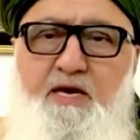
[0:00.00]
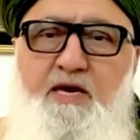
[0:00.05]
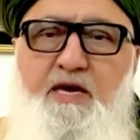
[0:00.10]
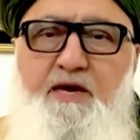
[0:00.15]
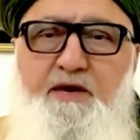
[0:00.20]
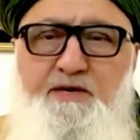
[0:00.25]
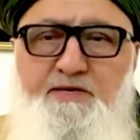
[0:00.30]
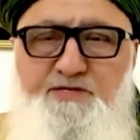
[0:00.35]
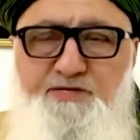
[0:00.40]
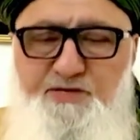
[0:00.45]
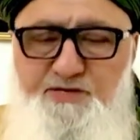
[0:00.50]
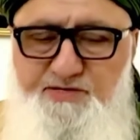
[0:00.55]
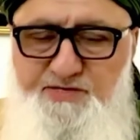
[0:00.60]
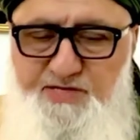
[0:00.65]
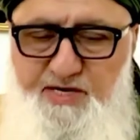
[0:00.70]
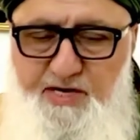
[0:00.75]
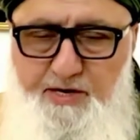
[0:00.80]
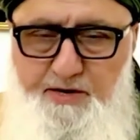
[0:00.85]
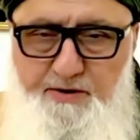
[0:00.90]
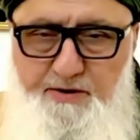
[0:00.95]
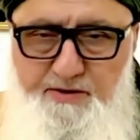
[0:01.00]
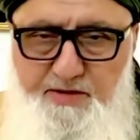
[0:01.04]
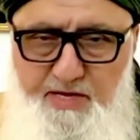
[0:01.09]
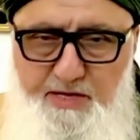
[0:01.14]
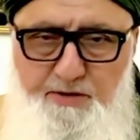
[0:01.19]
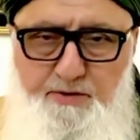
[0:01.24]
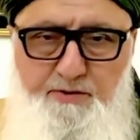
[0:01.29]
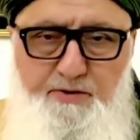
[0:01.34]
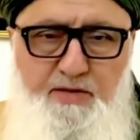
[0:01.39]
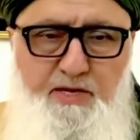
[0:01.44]
here's your zikr
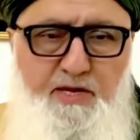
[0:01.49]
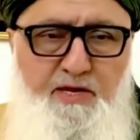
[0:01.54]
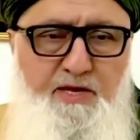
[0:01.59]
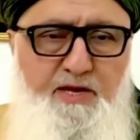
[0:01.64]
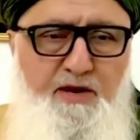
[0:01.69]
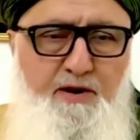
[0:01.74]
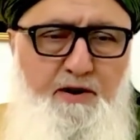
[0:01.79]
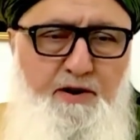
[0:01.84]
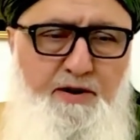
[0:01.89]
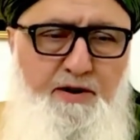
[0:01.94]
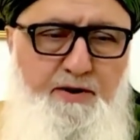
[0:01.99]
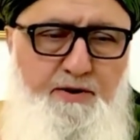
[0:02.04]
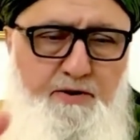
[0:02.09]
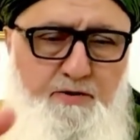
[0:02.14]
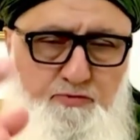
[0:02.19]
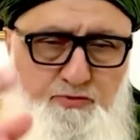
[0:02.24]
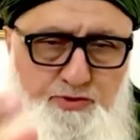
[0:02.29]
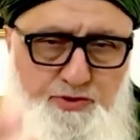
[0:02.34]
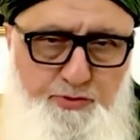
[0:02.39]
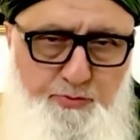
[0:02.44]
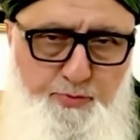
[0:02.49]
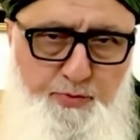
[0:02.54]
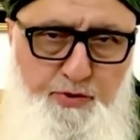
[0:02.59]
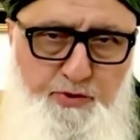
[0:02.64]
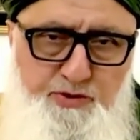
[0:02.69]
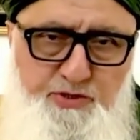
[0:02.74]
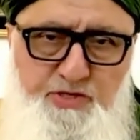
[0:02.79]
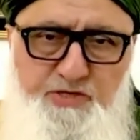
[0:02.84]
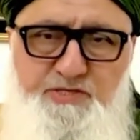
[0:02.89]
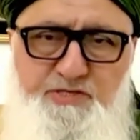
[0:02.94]
that you did, here are your
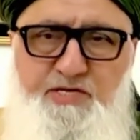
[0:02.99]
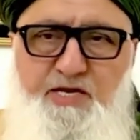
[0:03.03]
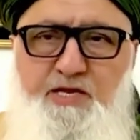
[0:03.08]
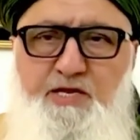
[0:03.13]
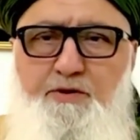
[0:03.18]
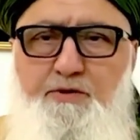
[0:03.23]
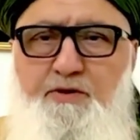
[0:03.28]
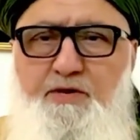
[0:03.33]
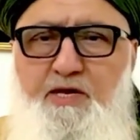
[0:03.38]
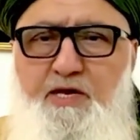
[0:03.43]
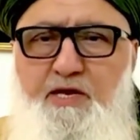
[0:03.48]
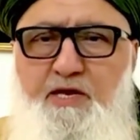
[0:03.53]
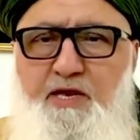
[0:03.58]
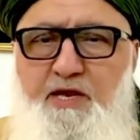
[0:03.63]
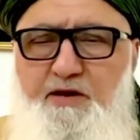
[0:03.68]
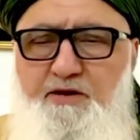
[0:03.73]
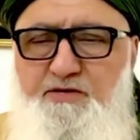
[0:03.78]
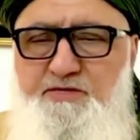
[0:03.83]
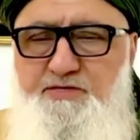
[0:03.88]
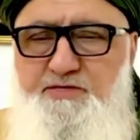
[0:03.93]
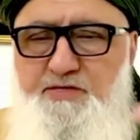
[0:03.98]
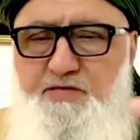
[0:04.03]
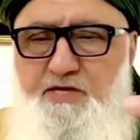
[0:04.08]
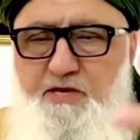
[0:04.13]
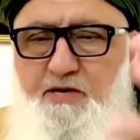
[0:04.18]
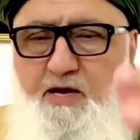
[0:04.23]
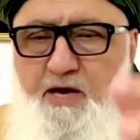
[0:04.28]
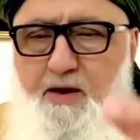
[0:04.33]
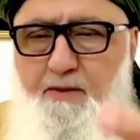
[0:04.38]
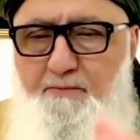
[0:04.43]
contributions that you did, here's
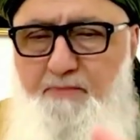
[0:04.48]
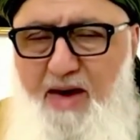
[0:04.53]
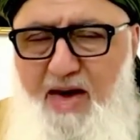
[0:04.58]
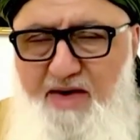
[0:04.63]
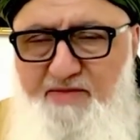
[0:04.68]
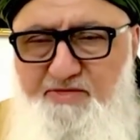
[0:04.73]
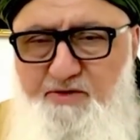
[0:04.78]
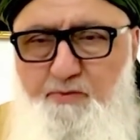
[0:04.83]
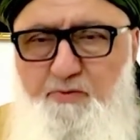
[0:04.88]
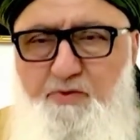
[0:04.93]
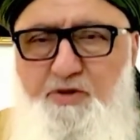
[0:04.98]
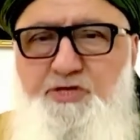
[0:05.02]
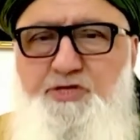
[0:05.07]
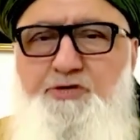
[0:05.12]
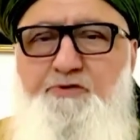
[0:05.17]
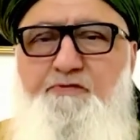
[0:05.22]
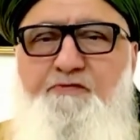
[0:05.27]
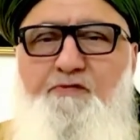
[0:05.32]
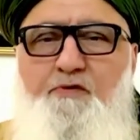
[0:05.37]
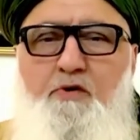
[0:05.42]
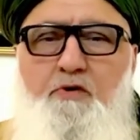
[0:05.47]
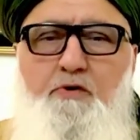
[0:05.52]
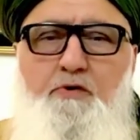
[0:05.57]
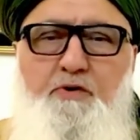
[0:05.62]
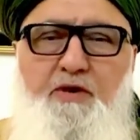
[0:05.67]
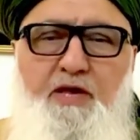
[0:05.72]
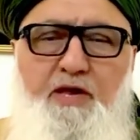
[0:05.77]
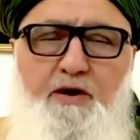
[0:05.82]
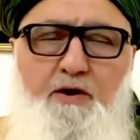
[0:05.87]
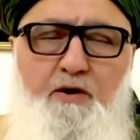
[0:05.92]
the path in which you
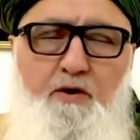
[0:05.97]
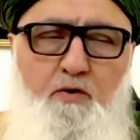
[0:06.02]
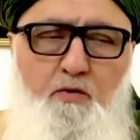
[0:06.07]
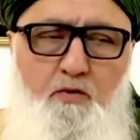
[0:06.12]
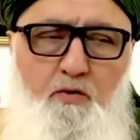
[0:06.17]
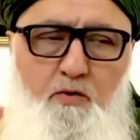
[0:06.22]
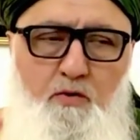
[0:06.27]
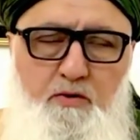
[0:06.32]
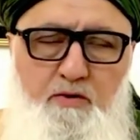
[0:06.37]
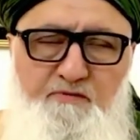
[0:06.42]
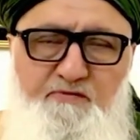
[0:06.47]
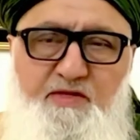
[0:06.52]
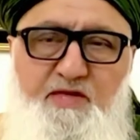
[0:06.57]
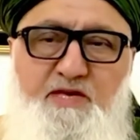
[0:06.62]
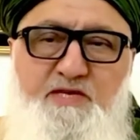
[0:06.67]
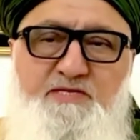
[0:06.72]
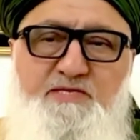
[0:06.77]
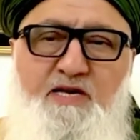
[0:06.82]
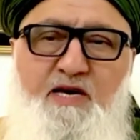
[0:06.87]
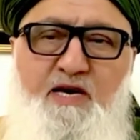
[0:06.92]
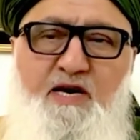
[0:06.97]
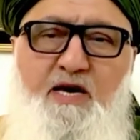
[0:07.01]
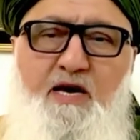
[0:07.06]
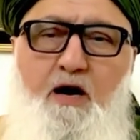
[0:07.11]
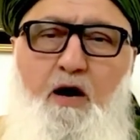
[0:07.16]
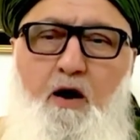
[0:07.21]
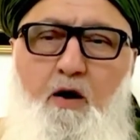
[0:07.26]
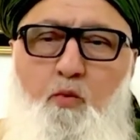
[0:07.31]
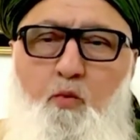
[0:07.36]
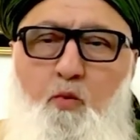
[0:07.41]
followed, here are all of these
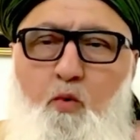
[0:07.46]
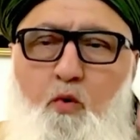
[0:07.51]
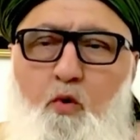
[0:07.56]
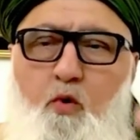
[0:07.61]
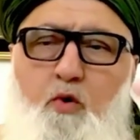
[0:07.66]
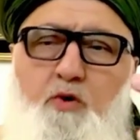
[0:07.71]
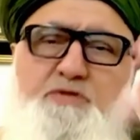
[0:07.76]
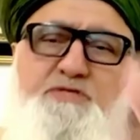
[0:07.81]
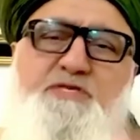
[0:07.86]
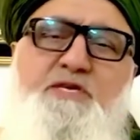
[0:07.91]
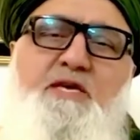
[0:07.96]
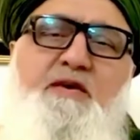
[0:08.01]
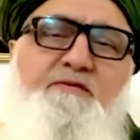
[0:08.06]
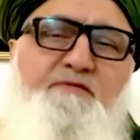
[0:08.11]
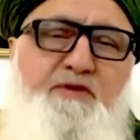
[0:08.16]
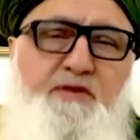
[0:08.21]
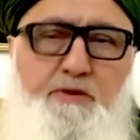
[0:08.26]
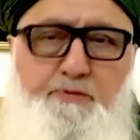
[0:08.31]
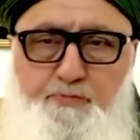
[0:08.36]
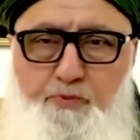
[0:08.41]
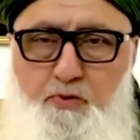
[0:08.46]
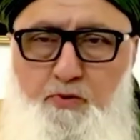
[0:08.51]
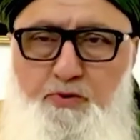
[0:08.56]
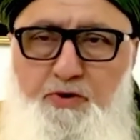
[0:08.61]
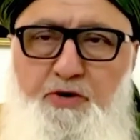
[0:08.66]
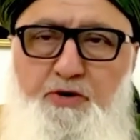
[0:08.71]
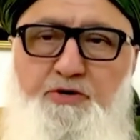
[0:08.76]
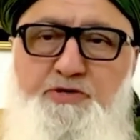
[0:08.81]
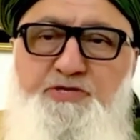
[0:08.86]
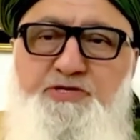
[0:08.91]
awards given
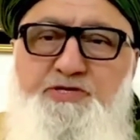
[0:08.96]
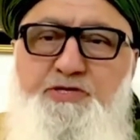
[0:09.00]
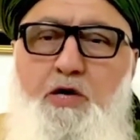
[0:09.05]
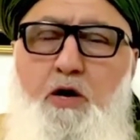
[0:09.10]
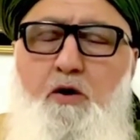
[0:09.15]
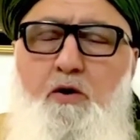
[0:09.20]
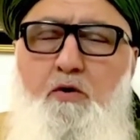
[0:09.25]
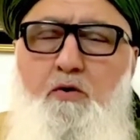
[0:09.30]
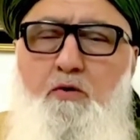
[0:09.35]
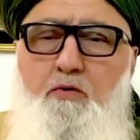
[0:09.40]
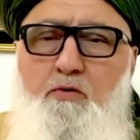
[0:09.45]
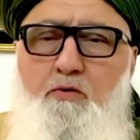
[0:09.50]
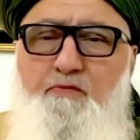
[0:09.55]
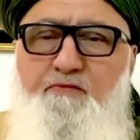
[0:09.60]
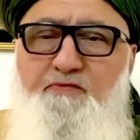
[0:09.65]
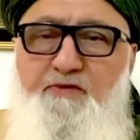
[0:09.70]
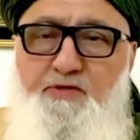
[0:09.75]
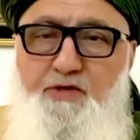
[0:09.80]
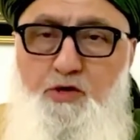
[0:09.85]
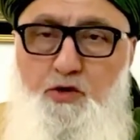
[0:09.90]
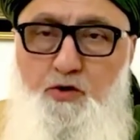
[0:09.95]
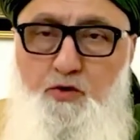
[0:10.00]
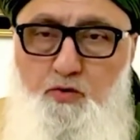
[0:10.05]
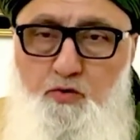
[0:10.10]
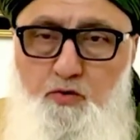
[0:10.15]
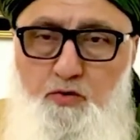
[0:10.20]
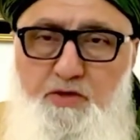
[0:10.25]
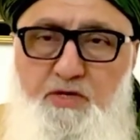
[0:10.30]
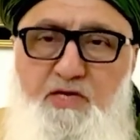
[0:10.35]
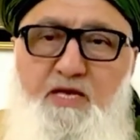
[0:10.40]
upon your soul for the
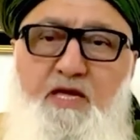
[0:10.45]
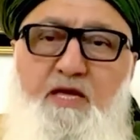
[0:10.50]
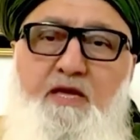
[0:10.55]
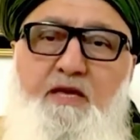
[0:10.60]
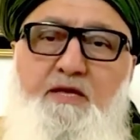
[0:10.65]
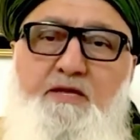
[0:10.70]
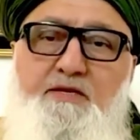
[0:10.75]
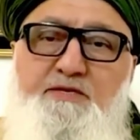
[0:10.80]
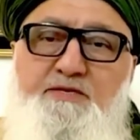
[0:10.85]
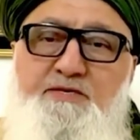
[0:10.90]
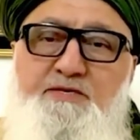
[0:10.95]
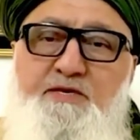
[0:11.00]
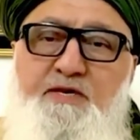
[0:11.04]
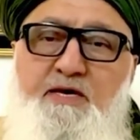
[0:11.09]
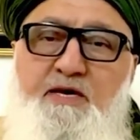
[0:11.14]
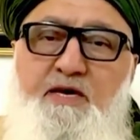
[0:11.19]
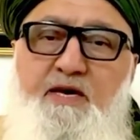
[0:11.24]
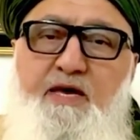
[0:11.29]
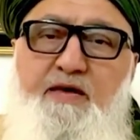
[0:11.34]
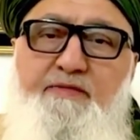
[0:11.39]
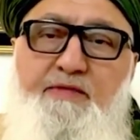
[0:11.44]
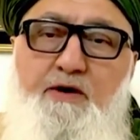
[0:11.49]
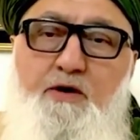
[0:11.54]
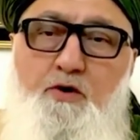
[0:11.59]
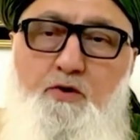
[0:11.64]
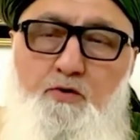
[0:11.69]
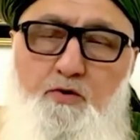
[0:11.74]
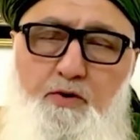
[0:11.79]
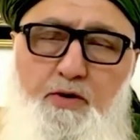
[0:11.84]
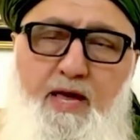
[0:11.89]
good deeds and the
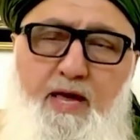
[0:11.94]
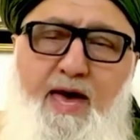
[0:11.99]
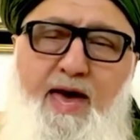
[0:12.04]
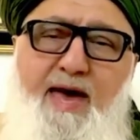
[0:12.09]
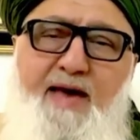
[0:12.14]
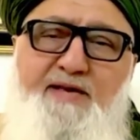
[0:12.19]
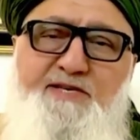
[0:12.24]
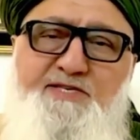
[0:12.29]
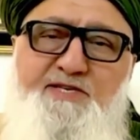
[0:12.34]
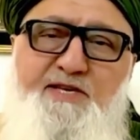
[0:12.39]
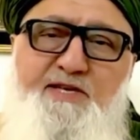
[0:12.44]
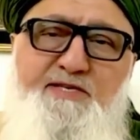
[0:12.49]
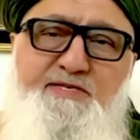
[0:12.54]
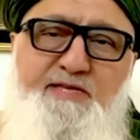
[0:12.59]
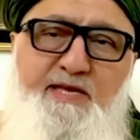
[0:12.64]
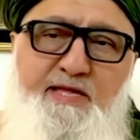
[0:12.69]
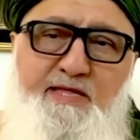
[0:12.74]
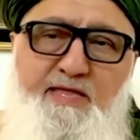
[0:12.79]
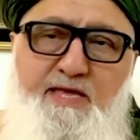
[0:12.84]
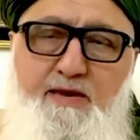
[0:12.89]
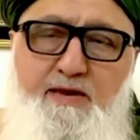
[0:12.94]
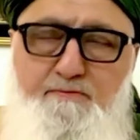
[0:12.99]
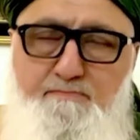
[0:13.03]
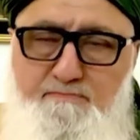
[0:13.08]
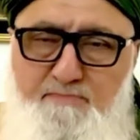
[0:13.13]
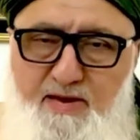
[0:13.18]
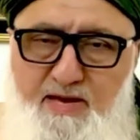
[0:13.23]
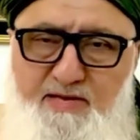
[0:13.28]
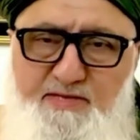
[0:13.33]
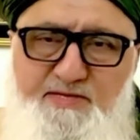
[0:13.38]
good actions and the
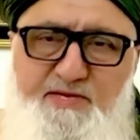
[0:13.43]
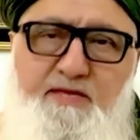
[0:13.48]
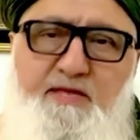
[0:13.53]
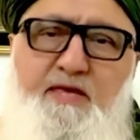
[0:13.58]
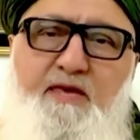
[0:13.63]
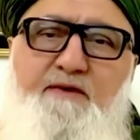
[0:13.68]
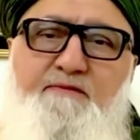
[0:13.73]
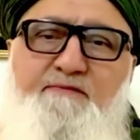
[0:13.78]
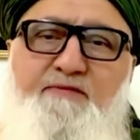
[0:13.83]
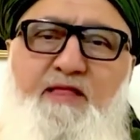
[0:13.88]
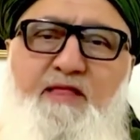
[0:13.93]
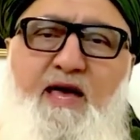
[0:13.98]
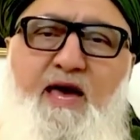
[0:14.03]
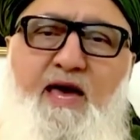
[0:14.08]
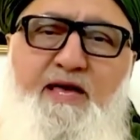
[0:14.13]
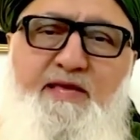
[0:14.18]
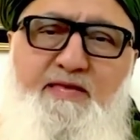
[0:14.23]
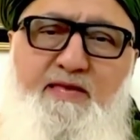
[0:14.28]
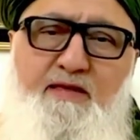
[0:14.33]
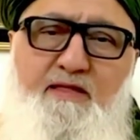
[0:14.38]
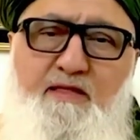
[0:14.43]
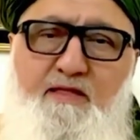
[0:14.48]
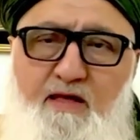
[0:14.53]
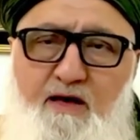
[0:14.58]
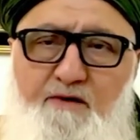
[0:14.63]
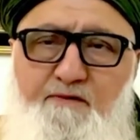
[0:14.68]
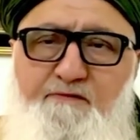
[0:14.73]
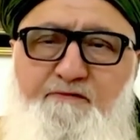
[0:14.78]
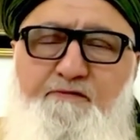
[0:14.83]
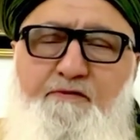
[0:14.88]
immensity of light and
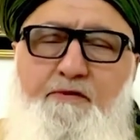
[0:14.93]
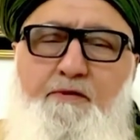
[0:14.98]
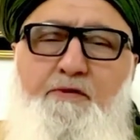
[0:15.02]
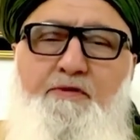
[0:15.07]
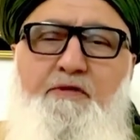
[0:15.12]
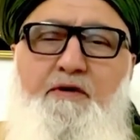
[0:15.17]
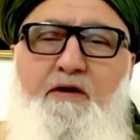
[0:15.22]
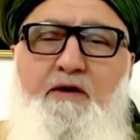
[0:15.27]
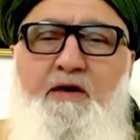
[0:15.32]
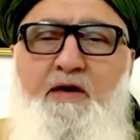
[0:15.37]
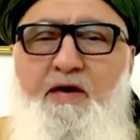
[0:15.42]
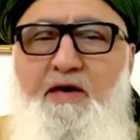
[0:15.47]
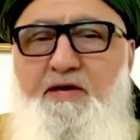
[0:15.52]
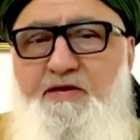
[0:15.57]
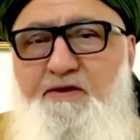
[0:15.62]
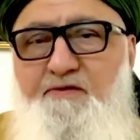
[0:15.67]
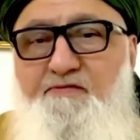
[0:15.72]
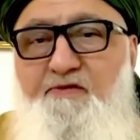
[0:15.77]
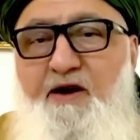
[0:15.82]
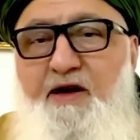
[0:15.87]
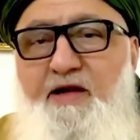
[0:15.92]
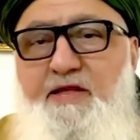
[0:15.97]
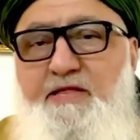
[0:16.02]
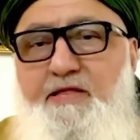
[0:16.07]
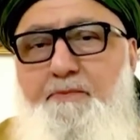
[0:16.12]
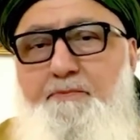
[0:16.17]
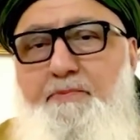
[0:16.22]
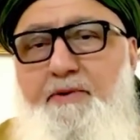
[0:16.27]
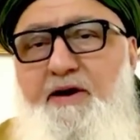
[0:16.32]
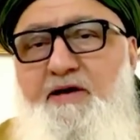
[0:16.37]
love for the
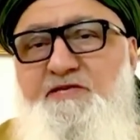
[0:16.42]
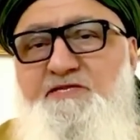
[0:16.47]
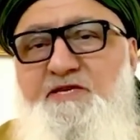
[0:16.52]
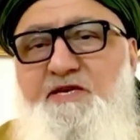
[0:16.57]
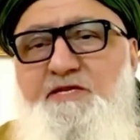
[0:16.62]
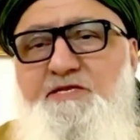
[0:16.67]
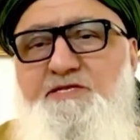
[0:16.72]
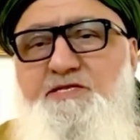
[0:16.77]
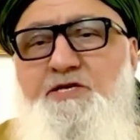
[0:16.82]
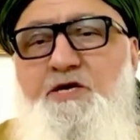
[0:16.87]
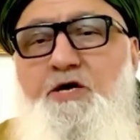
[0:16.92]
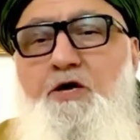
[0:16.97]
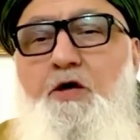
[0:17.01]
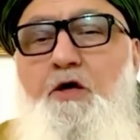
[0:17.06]
Divinely Presence.